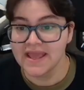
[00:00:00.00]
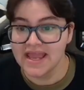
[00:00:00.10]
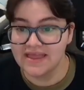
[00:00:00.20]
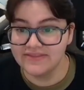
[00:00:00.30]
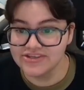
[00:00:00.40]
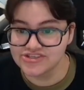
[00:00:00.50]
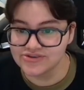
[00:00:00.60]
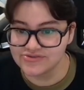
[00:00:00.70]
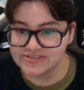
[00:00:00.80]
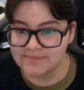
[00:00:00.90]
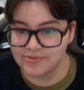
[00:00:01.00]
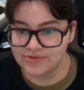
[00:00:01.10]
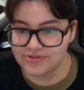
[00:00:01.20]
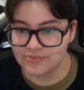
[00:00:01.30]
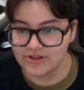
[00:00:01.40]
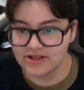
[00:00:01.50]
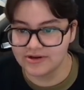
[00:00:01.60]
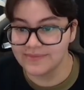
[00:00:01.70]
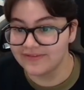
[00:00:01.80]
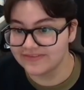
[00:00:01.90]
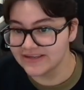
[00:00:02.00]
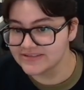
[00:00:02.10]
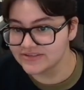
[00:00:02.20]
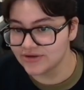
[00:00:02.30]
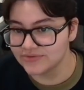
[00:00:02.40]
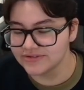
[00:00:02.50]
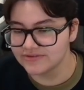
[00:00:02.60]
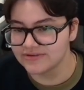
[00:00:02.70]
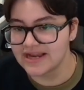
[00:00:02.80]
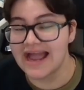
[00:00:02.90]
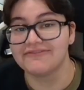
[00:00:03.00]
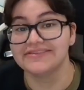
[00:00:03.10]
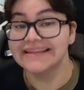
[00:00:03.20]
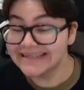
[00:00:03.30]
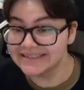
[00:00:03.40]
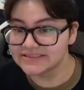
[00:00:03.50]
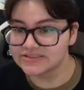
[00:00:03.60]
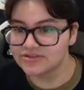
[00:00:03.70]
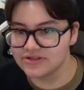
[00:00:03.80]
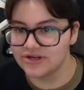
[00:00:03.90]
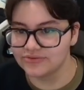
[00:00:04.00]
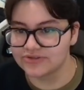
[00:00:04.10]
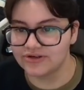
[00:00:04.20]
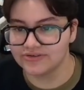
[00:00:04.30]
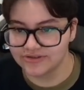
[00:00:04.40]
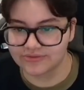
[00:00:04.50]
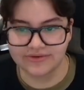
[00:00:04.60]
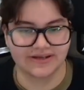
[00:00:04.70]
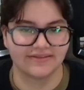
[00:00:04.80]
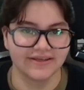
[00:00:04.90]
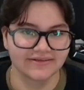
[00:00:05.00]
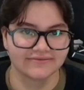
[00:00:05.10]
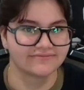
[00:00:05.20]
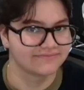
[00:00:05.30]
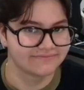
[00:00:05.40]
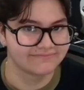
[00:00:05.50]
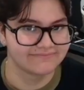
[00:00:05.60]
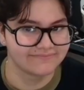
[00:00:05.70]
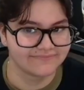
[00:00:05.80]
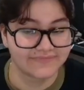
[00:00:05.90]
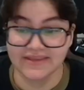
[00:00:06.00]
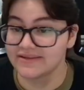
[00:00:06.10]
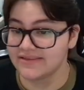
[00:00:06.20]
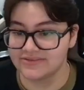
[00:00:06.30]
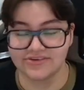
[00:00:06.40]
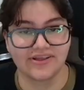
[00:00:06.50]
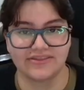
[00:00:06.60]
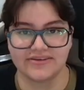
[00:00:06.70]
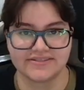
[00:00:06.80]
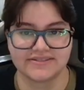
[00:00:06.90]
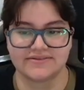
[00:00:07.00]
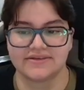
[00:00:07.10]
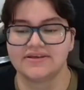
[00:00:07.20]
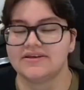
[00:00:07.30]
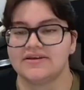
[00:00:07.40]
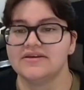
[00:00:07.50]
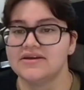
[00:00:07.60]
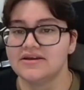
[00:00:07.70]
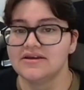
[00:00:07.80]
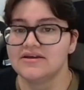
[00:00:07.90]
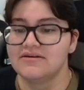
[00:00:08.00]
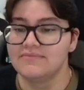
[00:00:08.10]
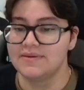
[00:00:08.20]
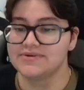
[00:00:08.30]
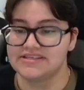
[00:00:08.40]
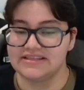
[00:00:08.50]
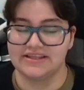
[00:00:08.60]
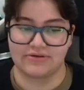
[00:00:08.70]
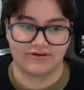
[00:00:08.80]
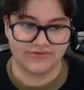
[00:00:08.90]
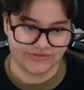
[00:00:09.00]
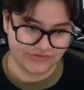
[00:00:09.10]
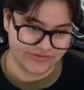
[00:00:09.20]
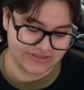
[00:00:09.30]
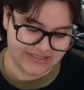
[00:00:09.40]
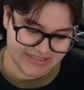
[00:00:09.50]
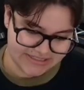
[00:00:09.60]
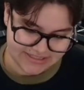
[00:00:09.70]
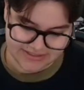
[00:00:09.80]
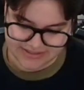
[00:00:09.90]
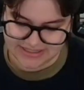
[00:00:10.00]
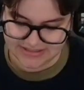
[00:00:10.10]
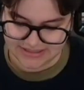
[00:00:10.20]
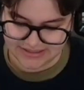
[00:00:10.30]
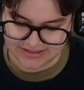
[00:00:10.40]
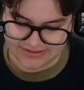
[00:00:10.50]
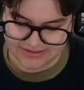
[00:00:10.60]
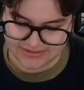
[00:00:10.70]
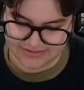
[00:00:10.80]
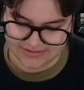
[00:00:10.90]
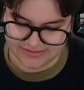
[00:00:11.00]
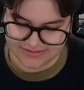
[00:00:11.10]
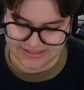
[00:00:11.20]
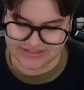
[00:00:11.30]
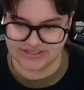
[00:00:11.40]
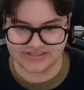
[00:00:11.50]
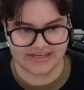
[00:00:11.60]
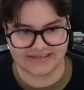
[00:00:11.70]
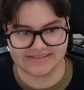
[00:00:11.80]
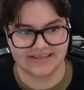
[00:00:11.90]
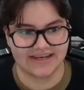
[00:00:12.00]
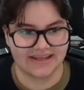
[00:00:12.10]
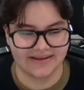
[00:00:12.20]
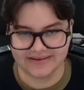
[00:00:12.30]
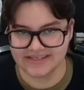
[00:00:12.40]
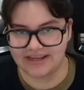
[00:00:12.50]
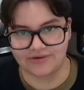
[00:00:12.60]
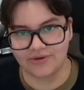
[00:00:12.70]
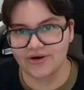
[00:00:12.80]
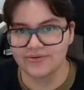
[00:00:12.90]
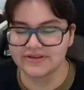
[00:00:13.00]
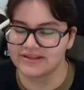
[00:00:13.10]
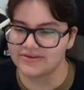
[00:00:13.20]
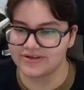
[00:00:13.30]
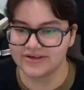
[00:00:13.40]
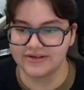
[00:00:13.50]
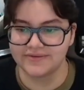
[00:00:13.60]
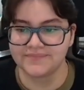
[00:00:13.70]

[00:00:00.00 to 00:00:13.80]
And this shows that both the welcome and the test note have links to the note called create a link. That's all that does. People say that the graph is useless and that it's just like aesthetic because it can grow, it can look good.